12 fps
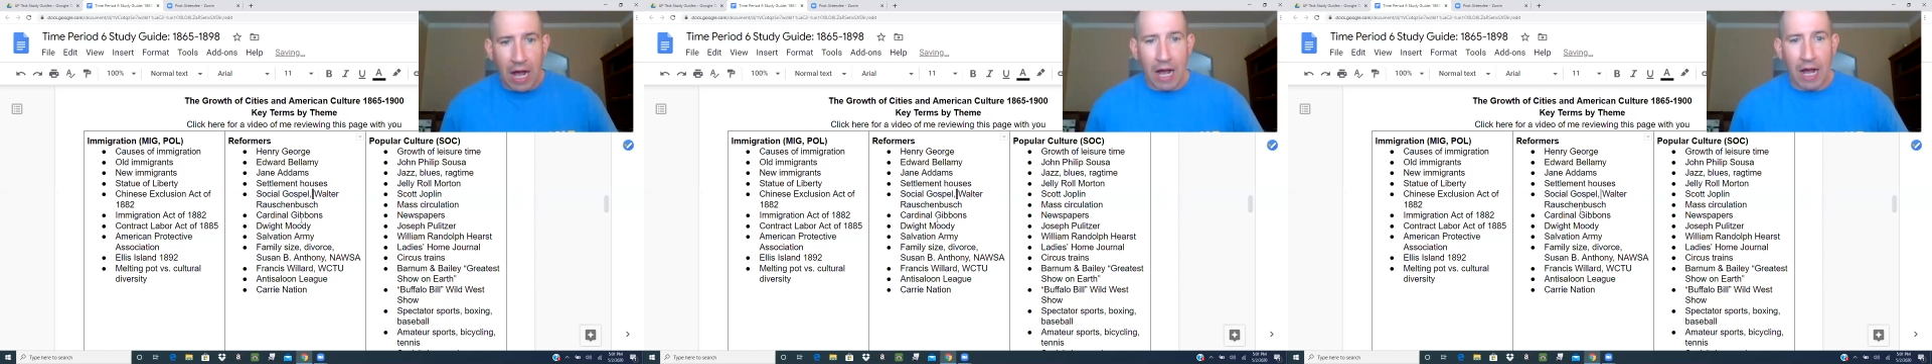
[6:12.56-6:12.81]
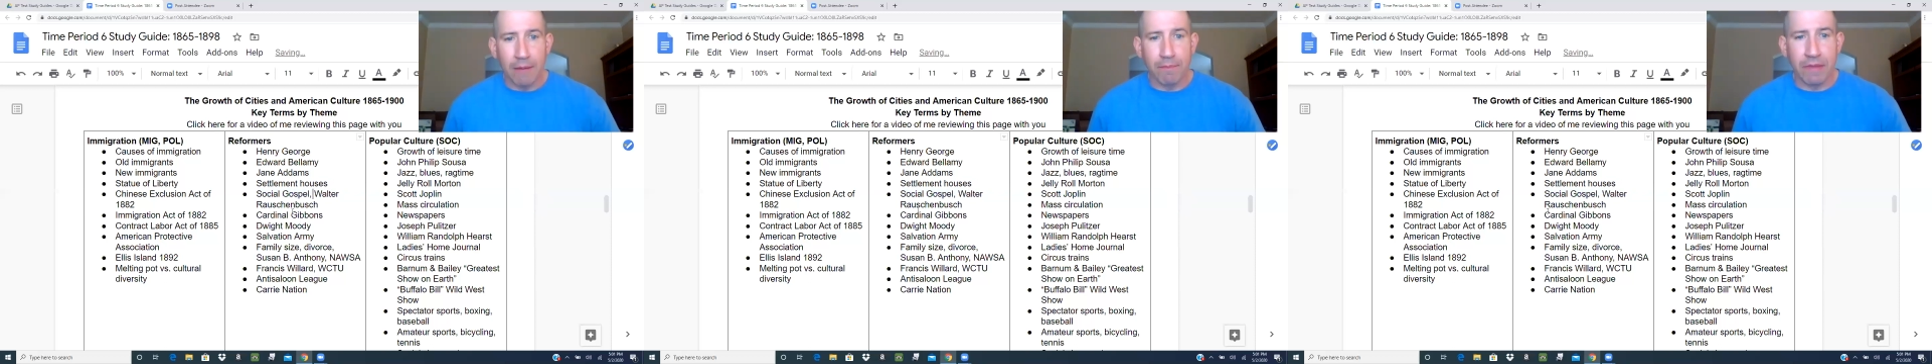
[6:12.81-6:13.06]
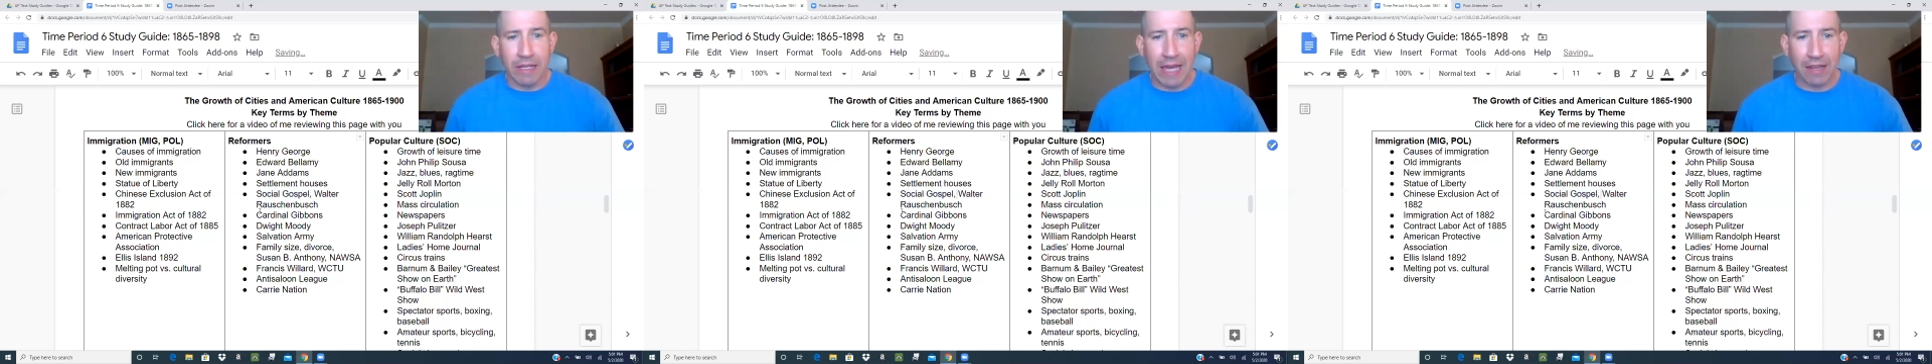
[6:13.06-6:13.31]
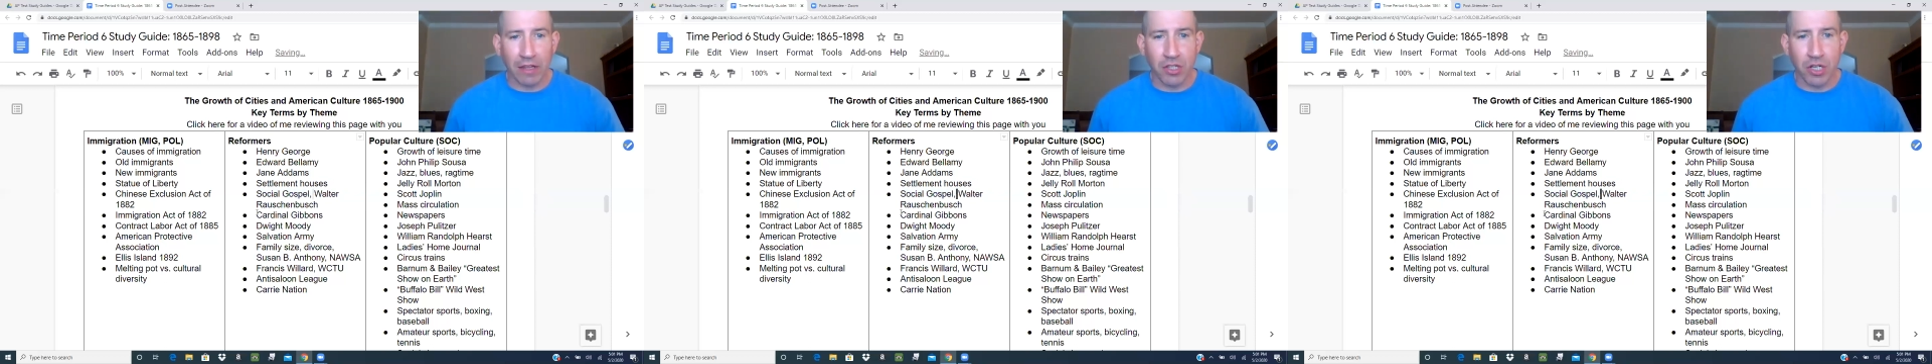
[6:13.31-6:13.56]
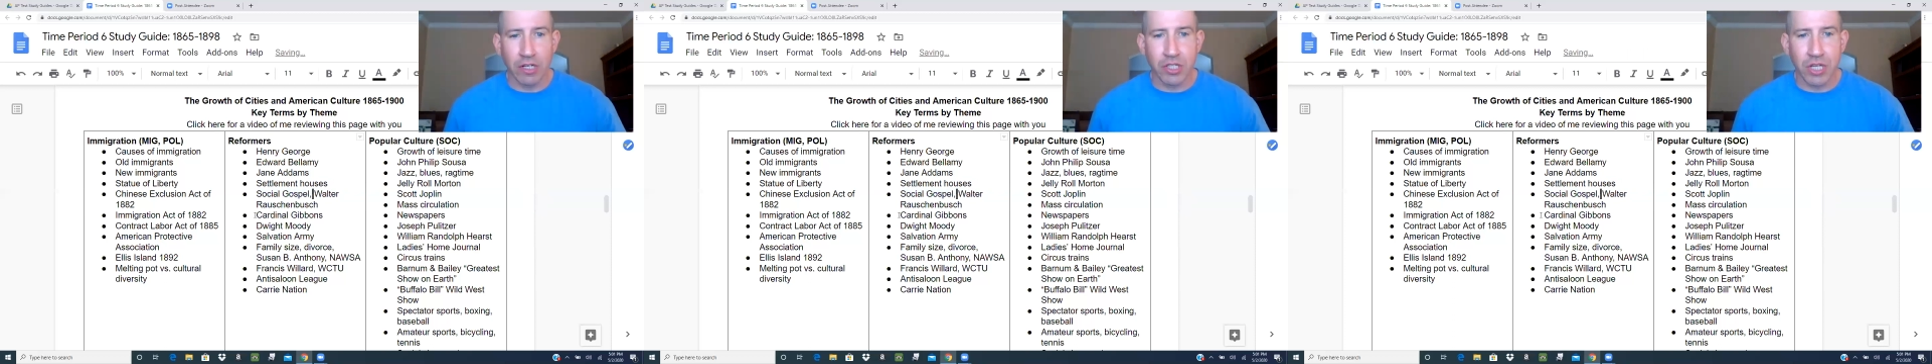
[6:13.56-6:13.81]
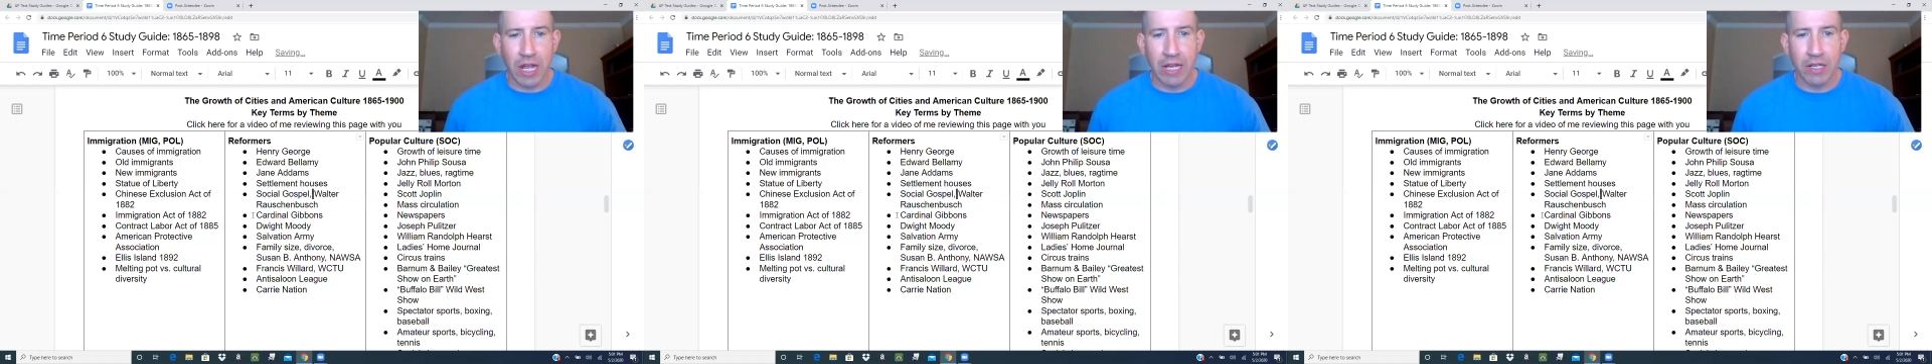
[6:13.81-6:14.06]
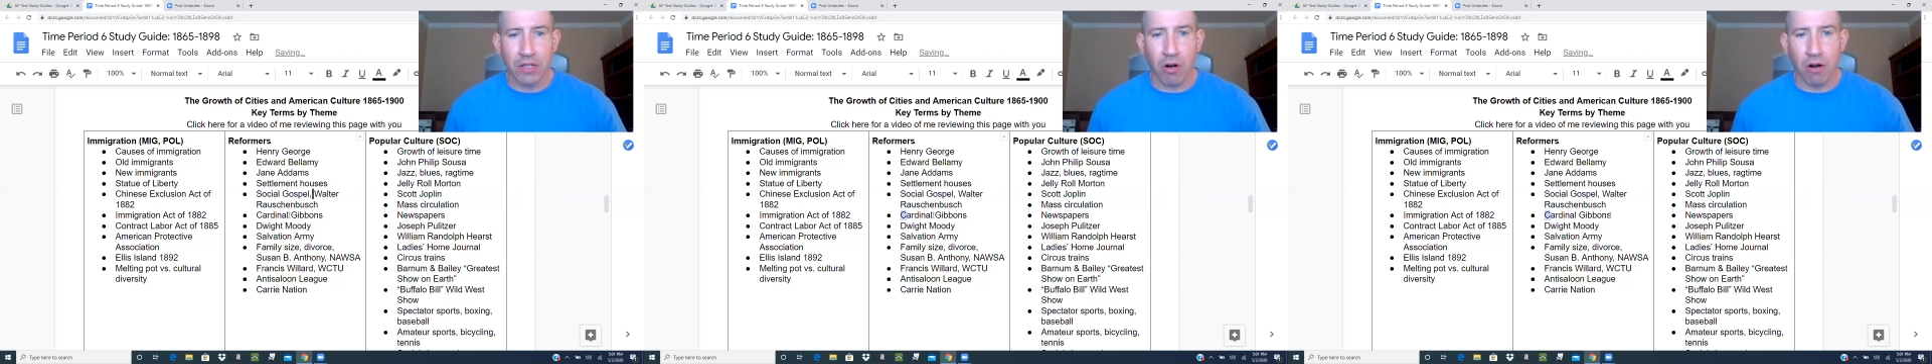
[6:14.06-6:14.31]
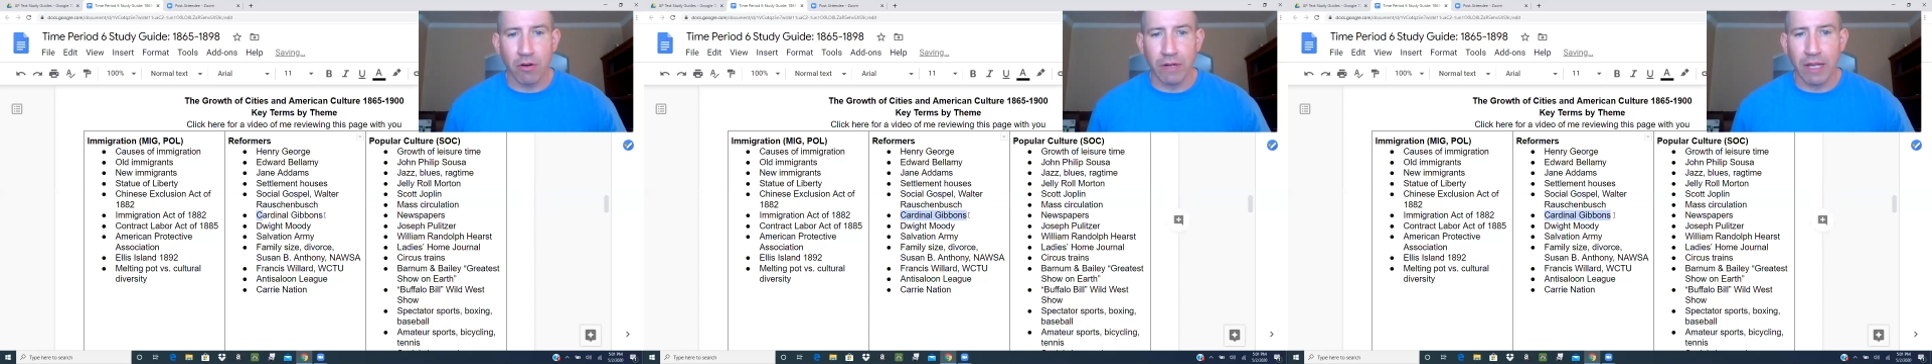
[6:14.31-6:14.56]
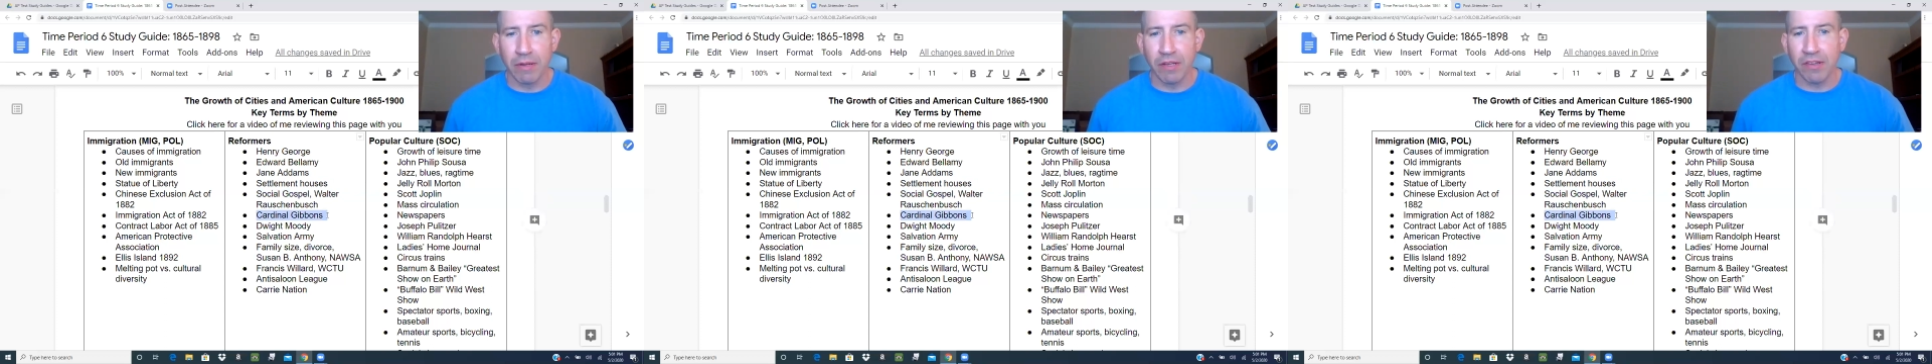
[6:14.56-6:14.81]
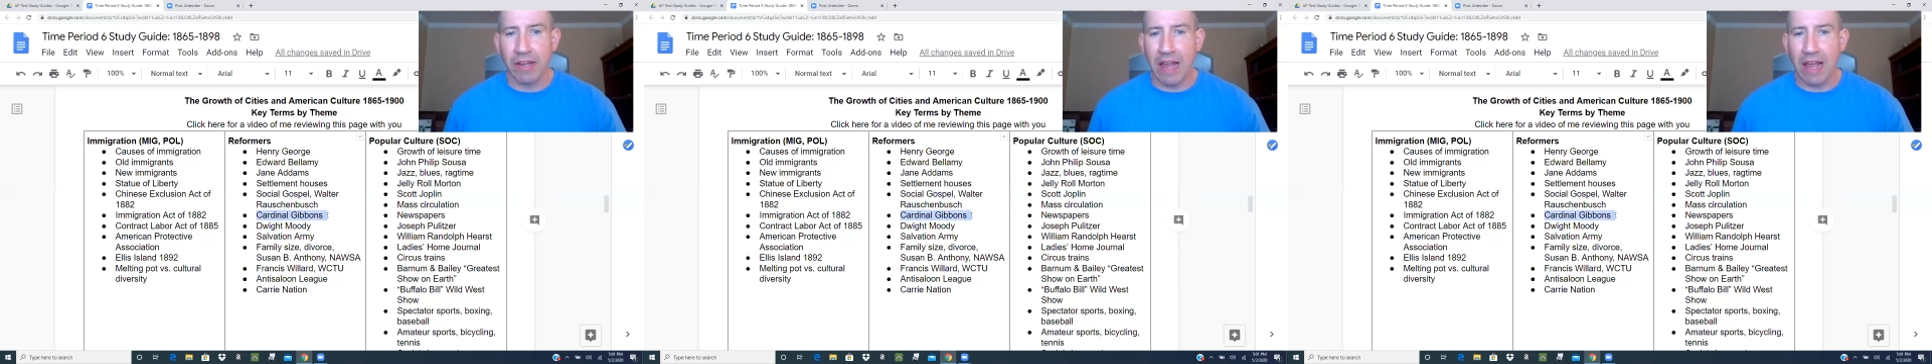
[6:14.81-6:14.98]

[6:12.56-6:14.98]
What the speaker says: The Catholic Church and Cardinal Gibbons